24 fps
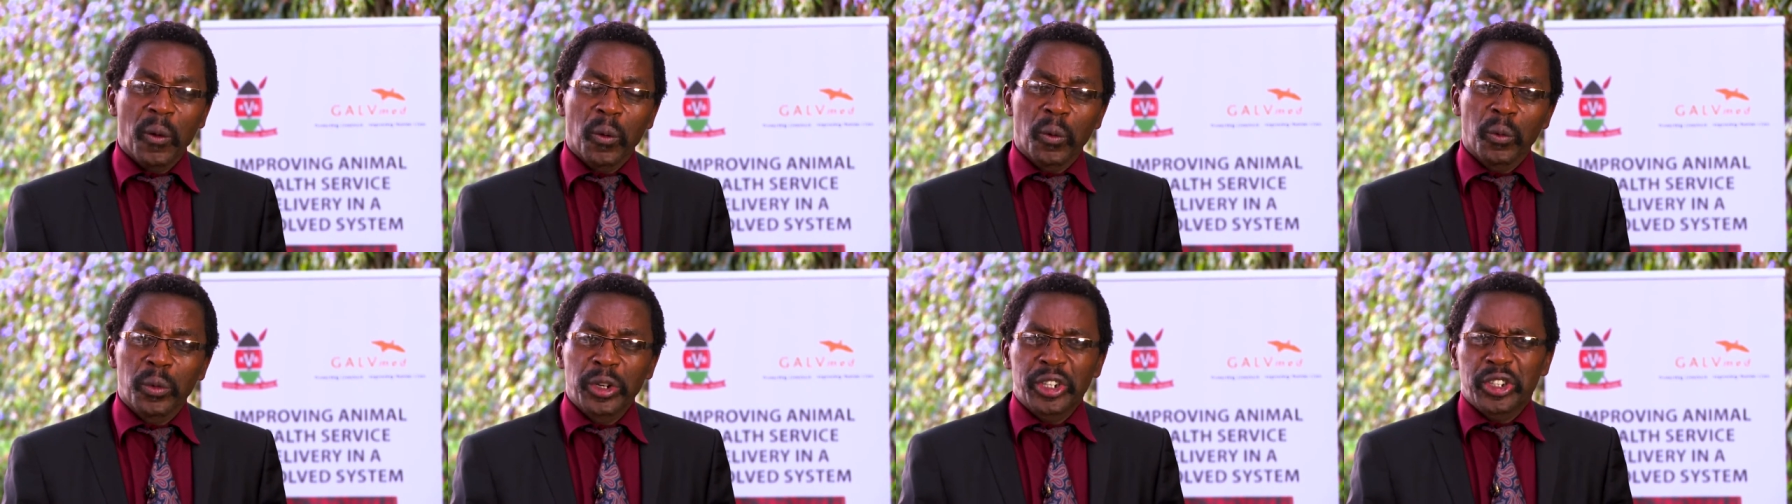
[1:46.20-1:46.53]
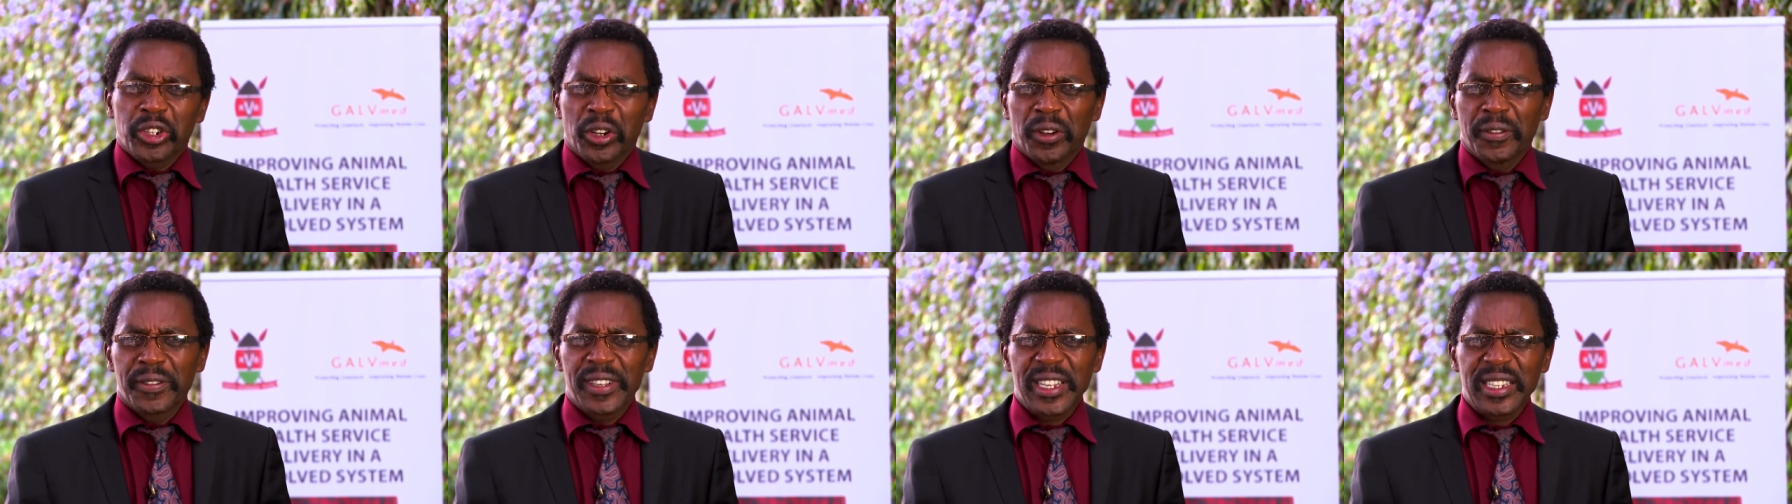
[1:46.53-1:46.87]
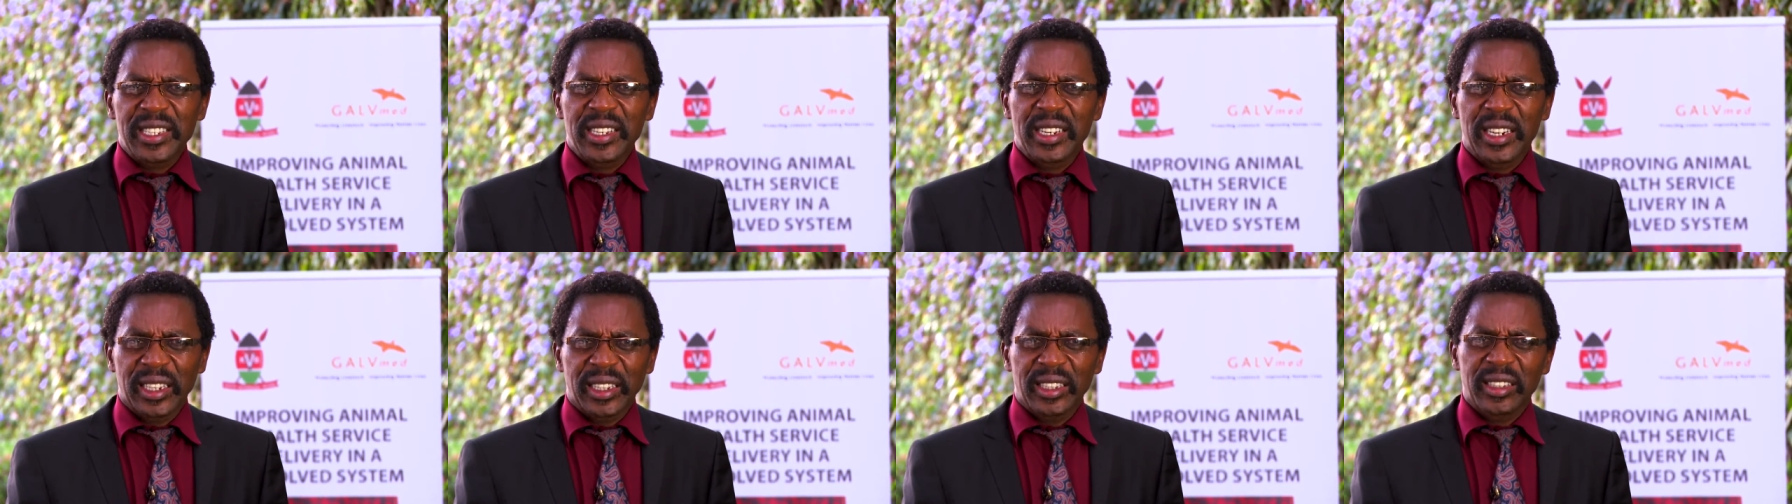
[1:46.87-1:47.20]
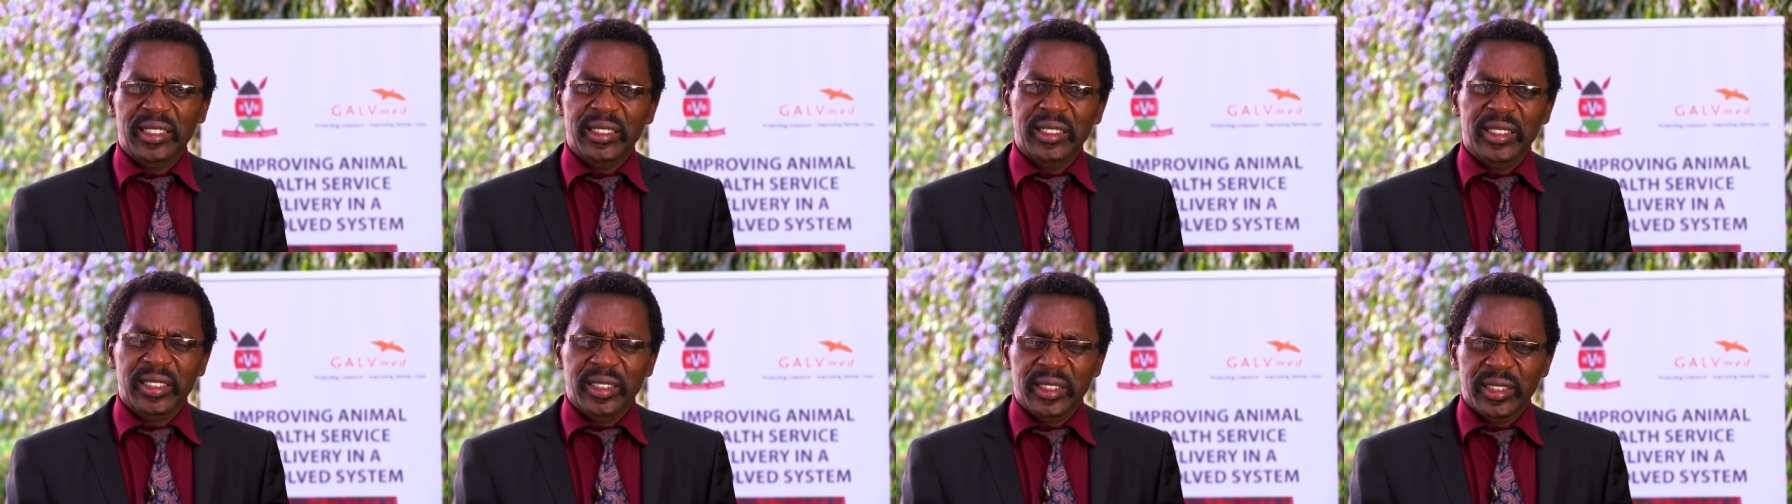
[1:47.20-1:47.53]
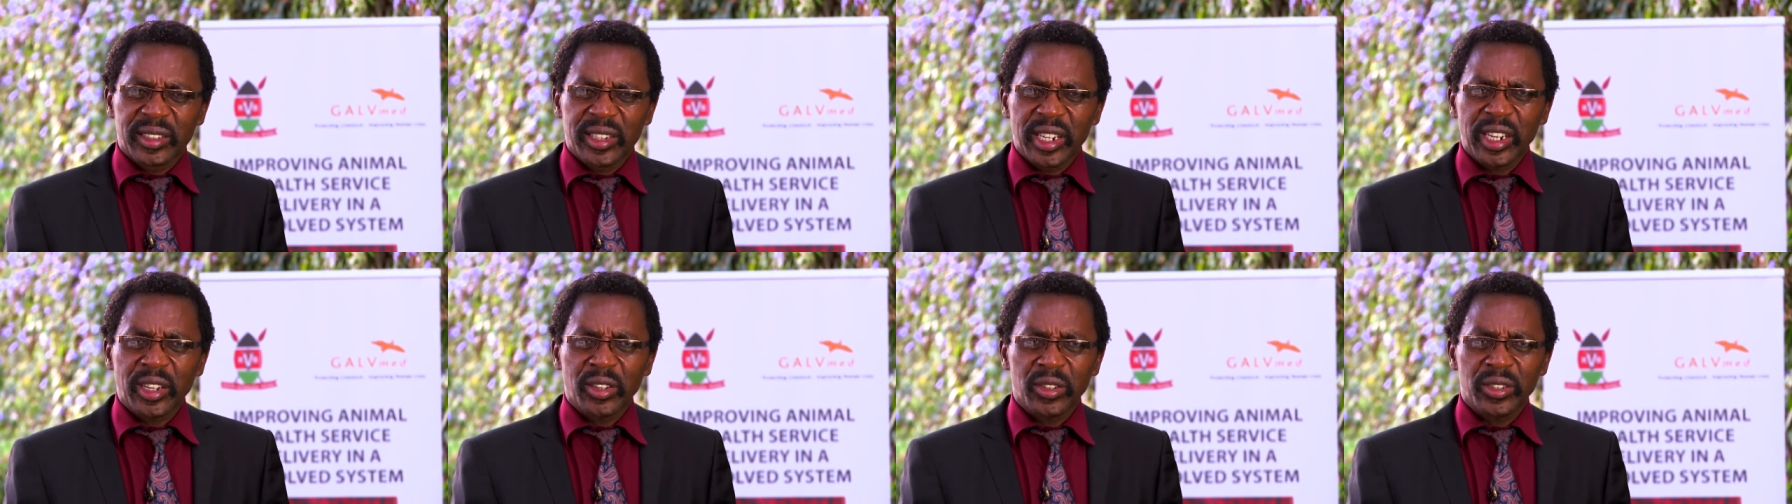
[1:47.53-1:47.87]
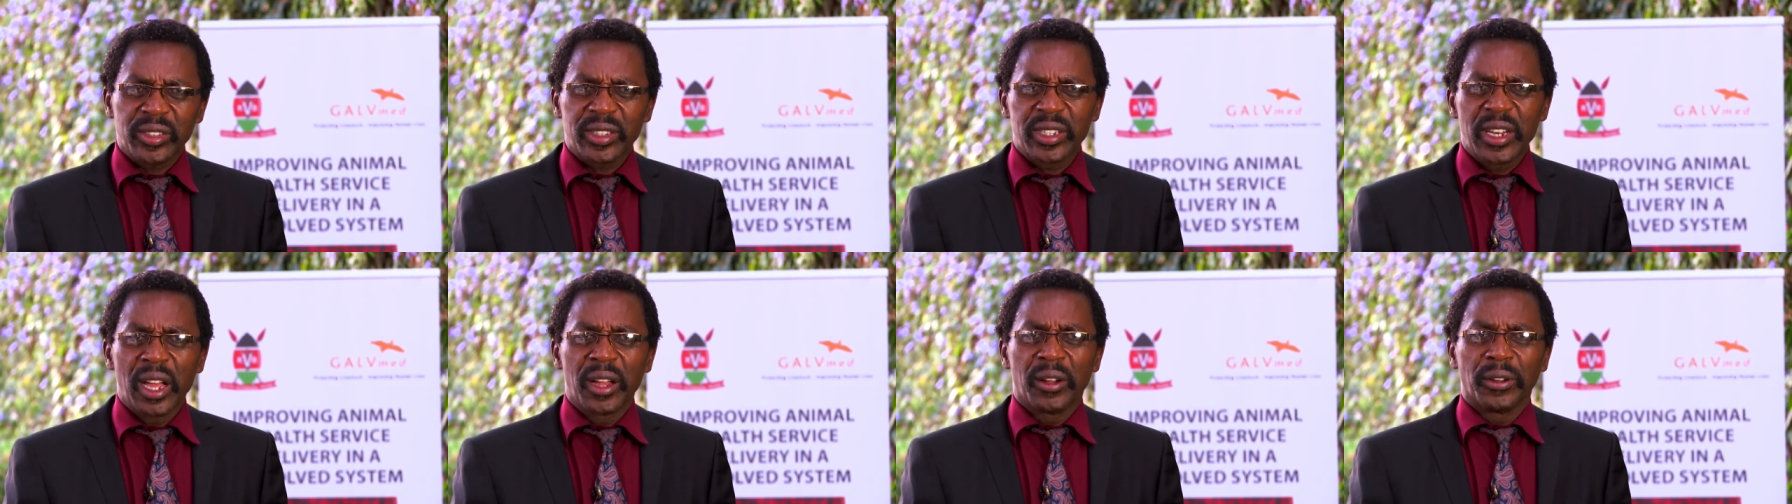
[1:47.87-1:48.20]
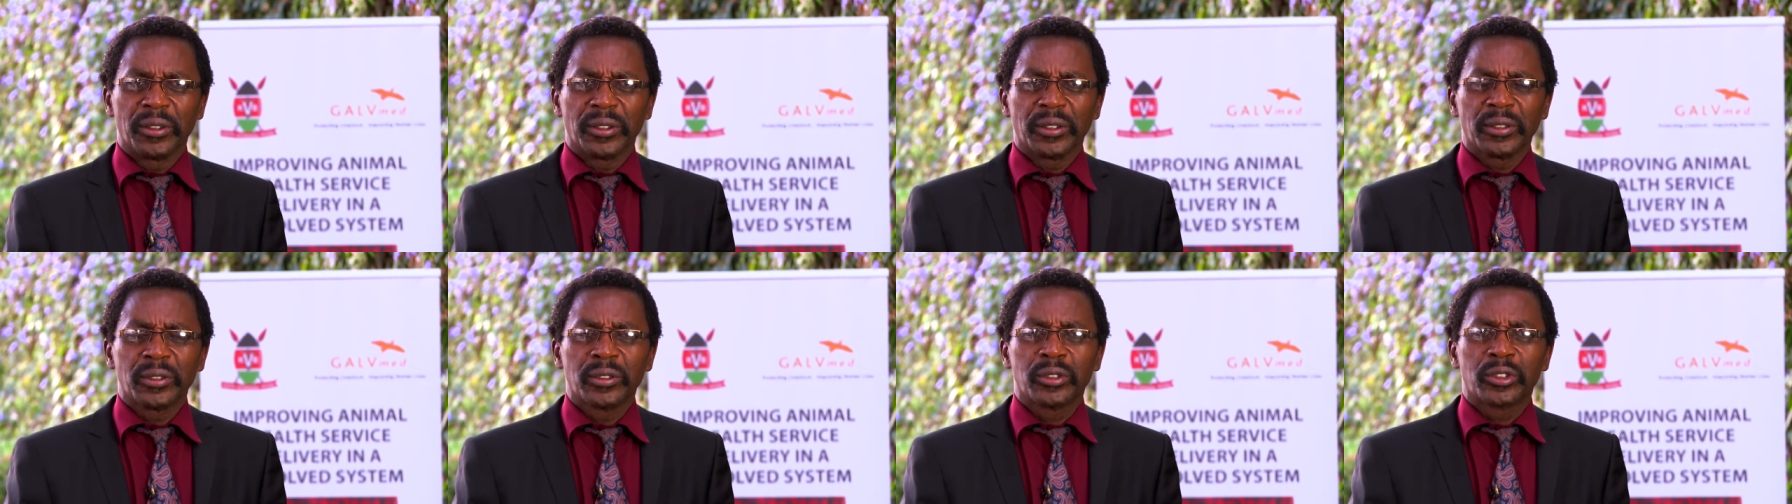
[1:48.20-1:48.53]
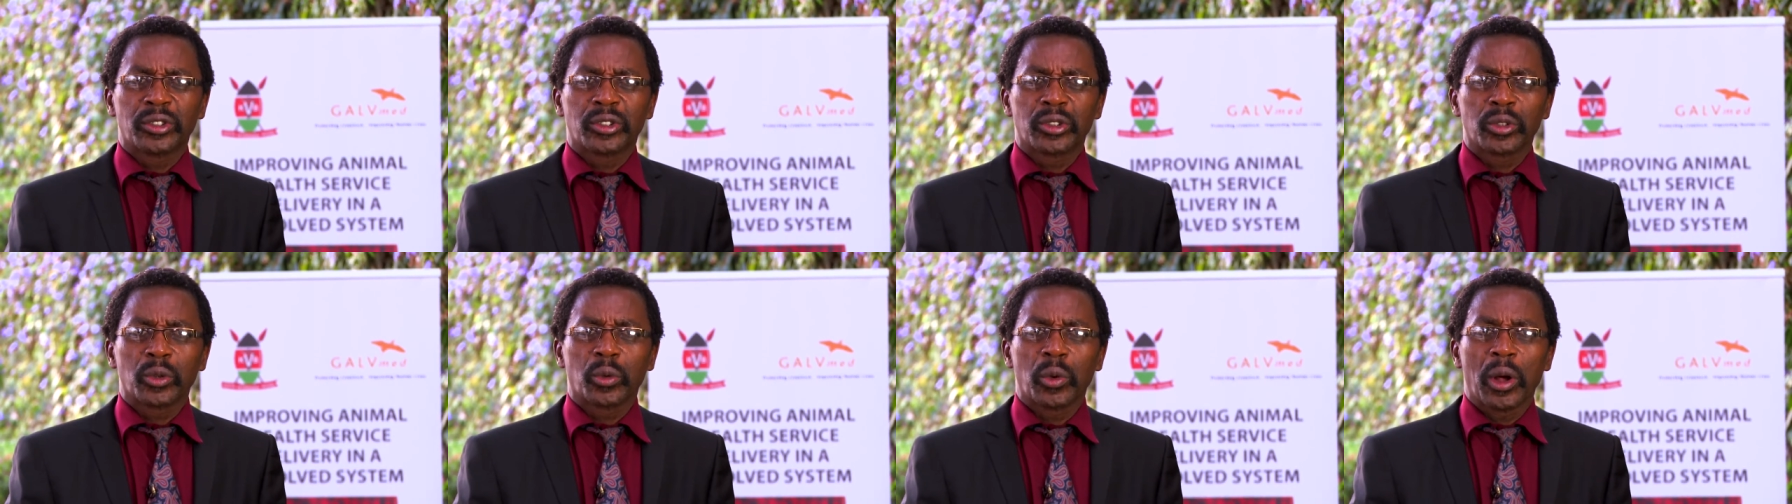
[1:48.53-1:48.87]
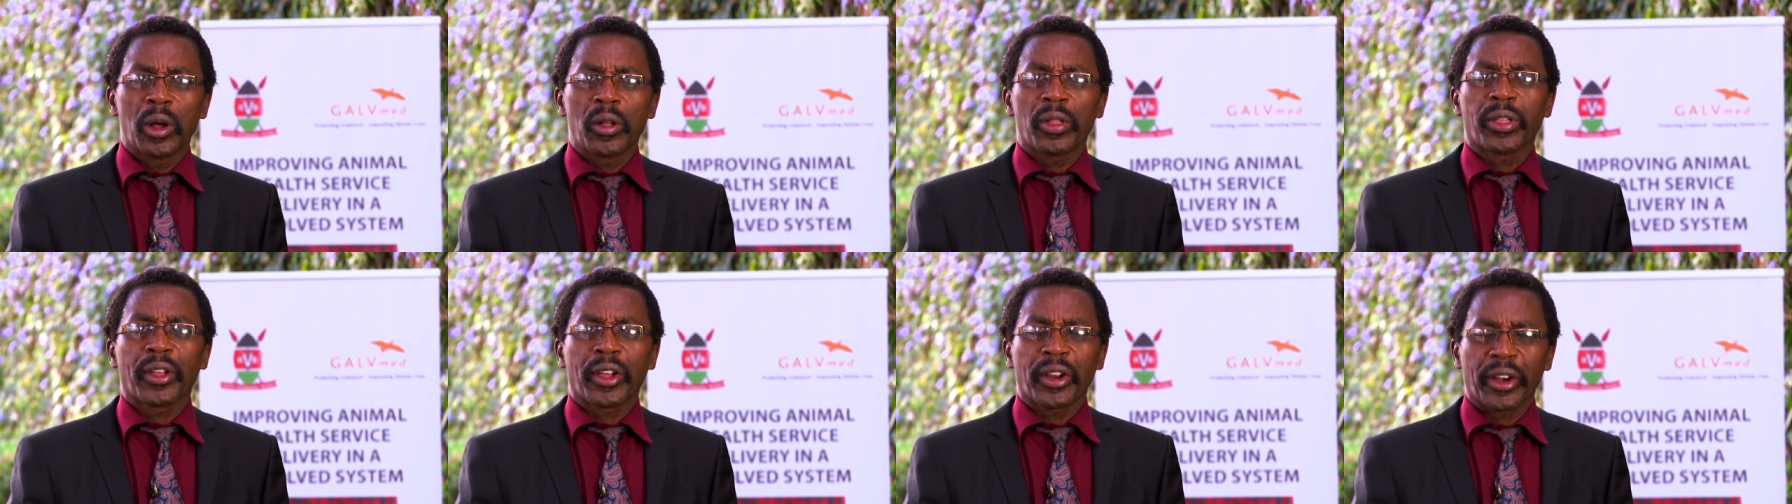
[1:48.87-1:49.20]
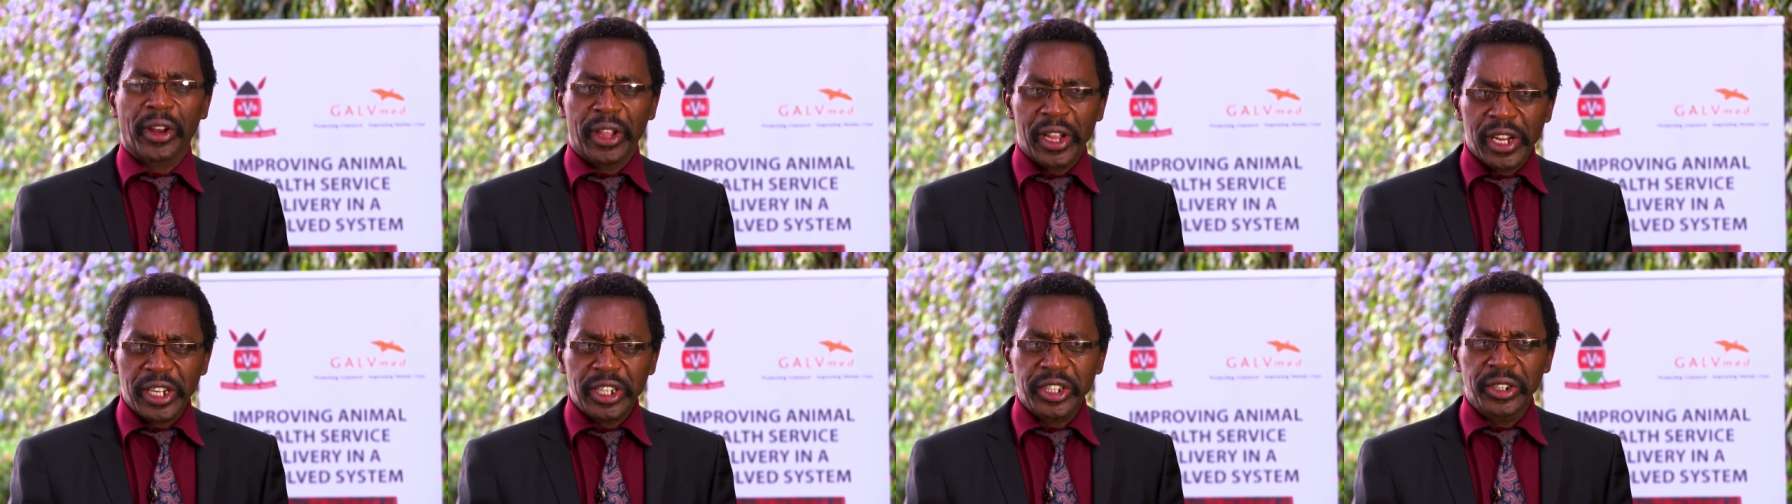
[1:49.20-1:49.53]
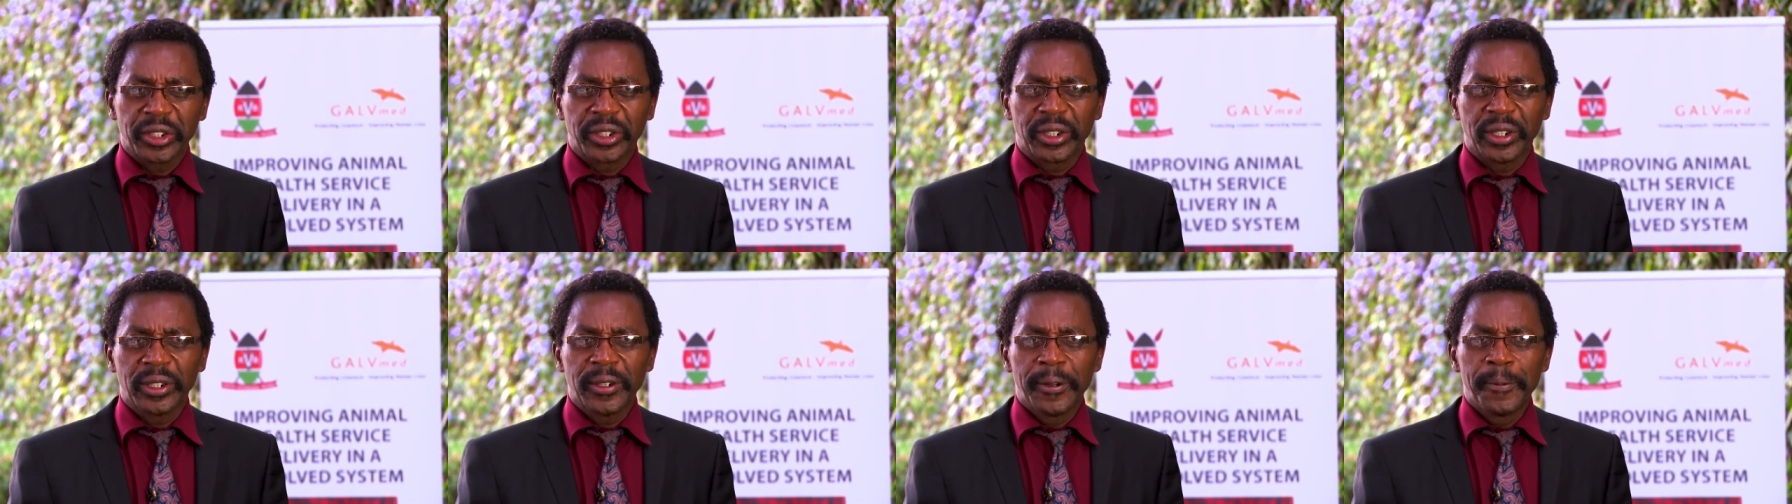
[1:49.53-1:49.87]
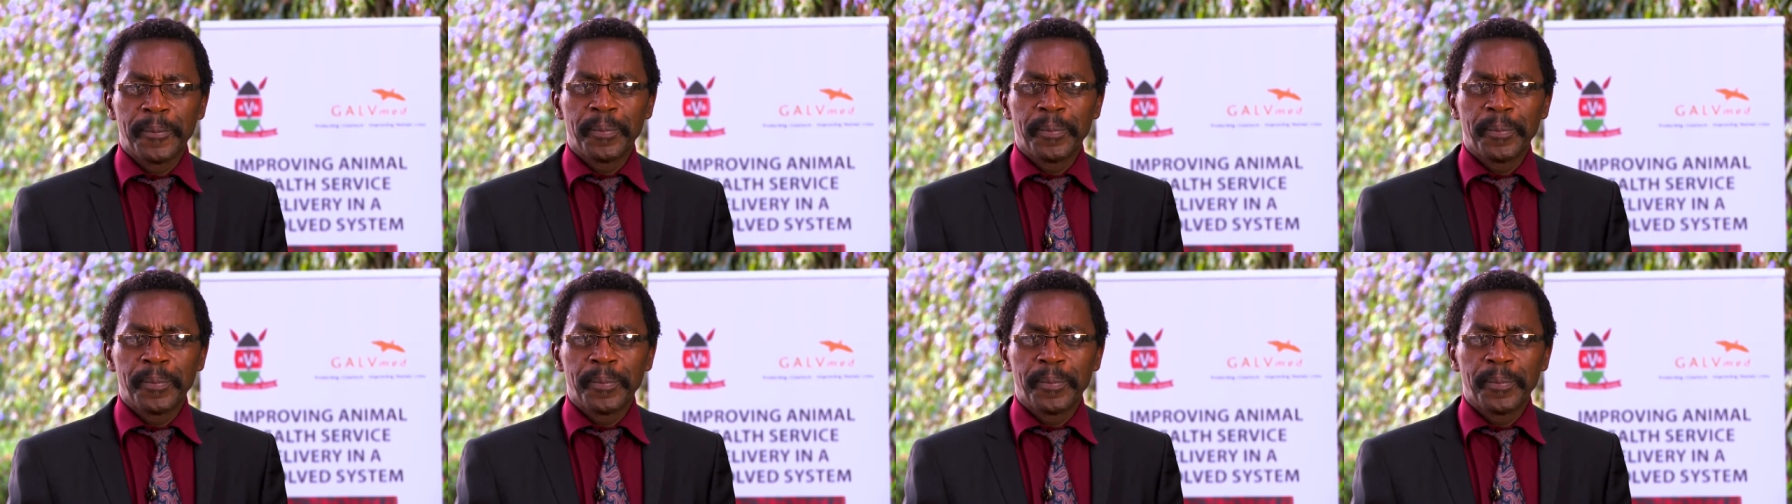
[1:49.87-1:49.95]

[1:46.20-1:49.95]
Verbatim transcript: which obviously trickles down to wealth creation